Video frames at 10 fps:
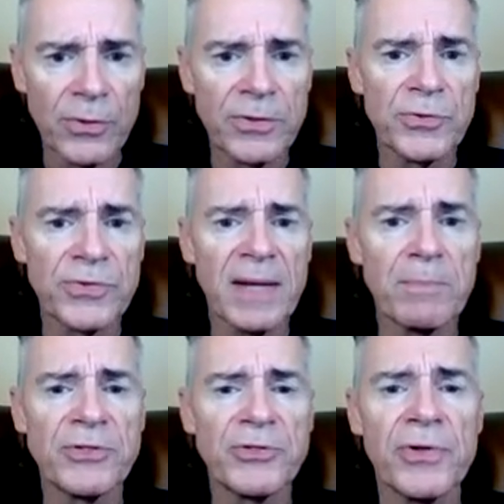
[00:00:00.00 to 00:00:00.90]
Reduced
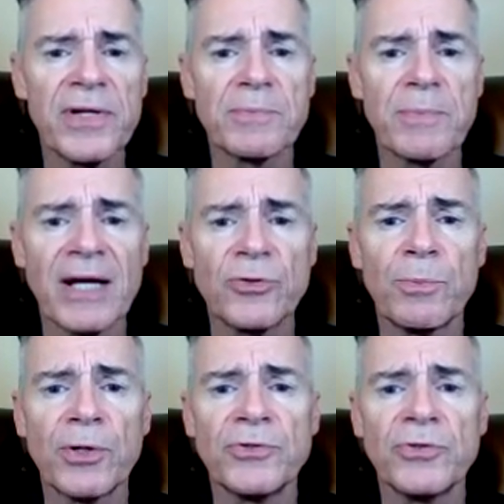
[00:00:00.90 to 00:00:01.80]
debt maturity by two
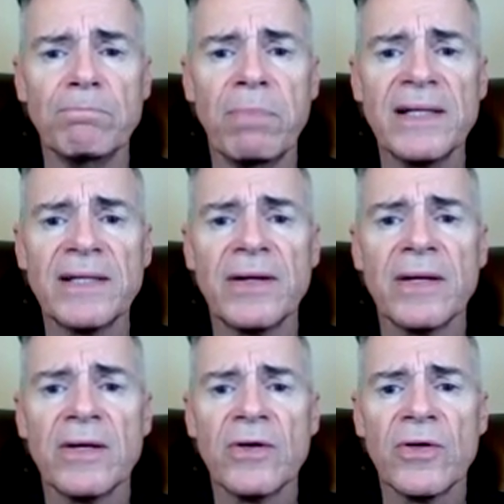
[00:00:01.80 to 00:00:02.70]
point two billion dollars
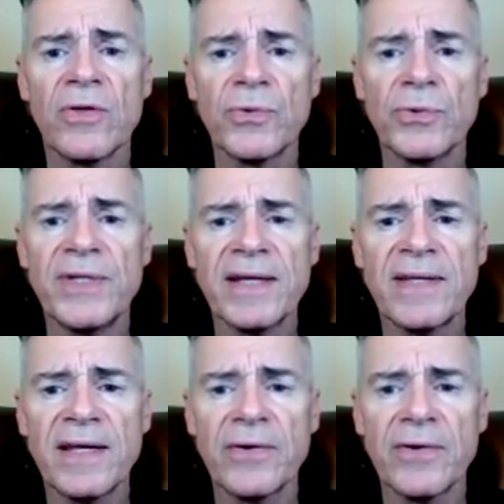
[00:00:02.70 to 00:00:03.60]
through
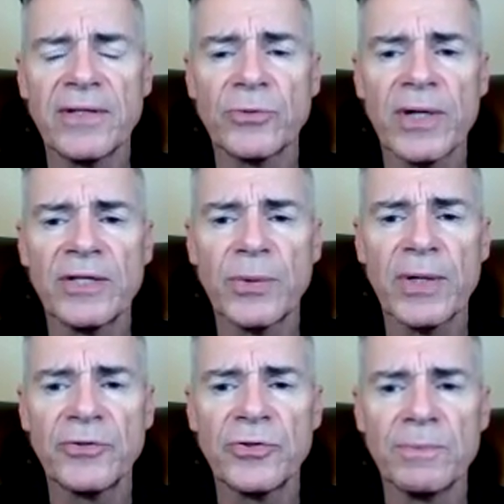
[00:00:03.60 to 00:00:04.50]
debt tender and twenty
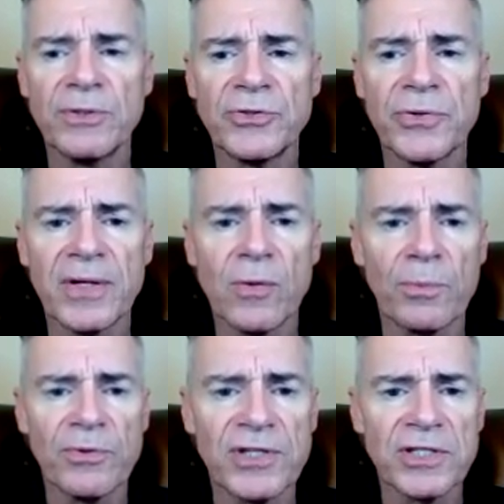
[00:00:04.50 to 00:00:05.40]
twenty-two maturity
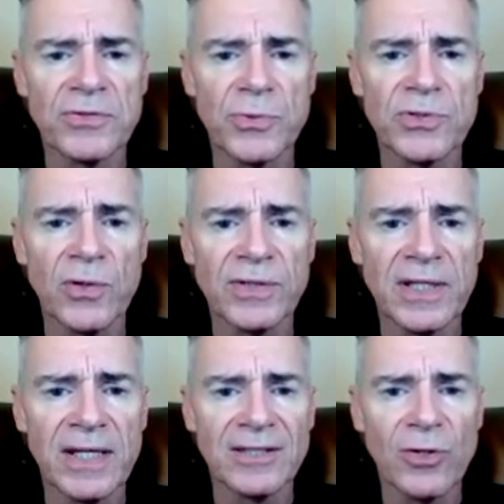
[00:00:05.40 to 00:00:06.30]
call provisions,
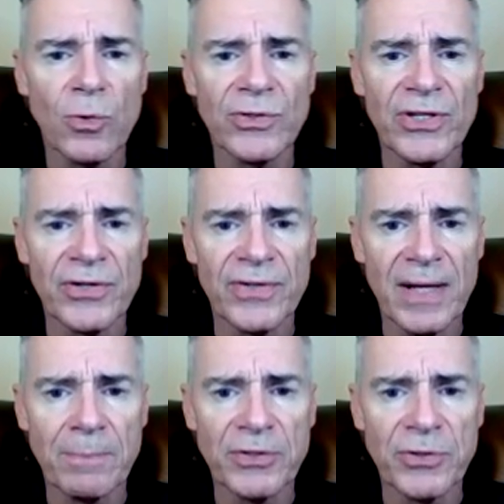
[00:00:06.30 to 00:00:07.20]
resulting in a total year
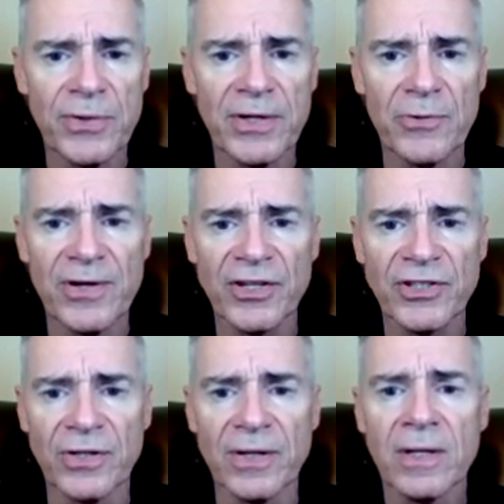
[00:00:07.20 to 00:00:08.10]
debt maturity
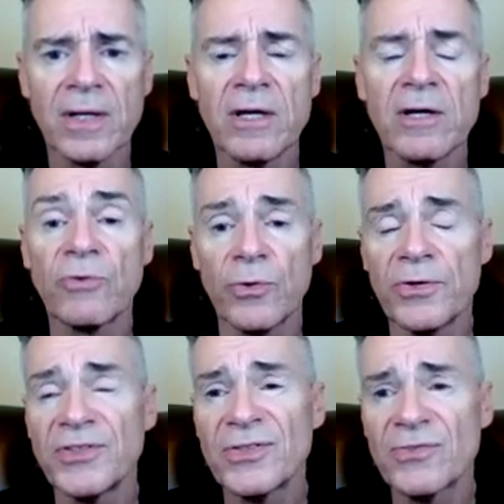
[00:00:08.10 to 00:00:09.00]
reduction for
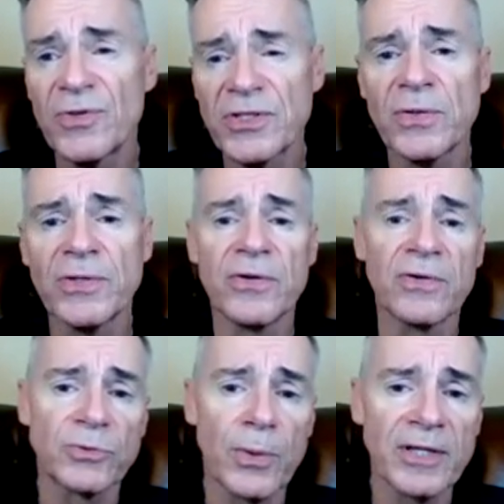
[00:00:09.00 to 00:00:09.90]
the fiscal
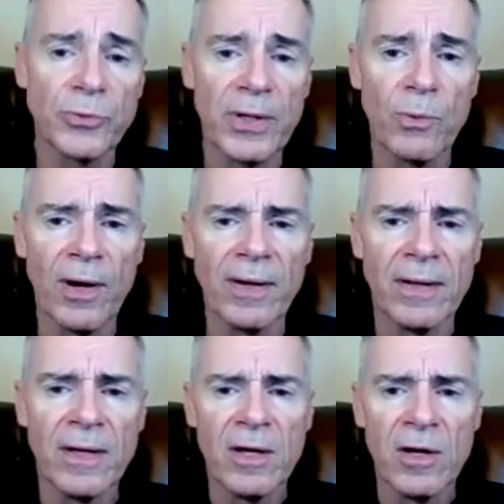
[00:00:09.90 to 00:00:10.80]
year of twenty twenty-one